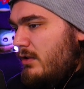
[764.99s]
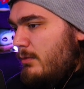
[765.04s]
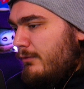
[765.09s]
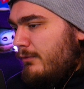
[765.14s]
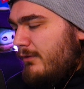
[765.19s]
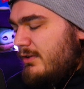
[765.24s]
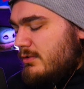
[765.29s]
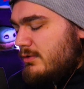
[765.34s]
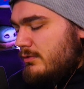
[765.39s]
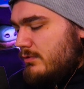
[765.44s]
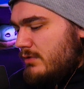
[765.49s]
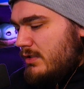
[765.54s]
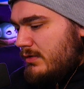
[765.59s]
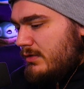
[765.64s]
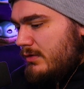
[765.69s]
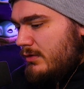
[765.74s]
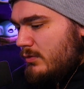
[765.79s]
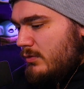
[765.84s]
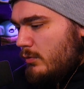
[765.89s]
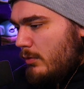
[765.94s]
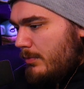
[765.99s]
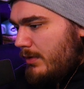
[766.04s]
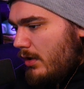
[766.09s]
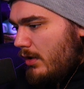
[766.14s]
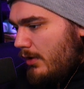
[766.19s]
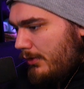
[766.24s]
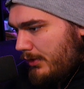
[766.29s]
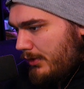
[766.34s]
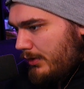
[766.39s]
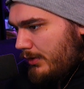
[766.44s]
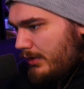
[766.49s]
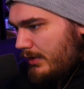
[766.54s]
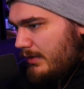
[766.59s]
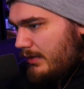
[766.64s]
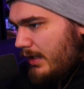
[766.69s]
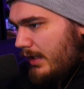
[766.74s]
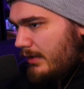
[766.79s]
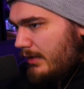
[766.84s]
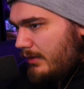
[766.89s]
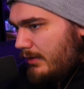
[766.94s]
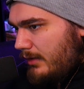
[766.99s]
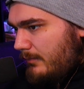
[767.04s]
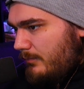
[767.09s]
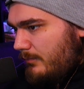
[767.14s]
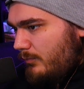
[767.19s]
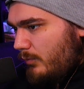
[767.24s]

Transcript: Professor's Research, we'll be all good and dandy.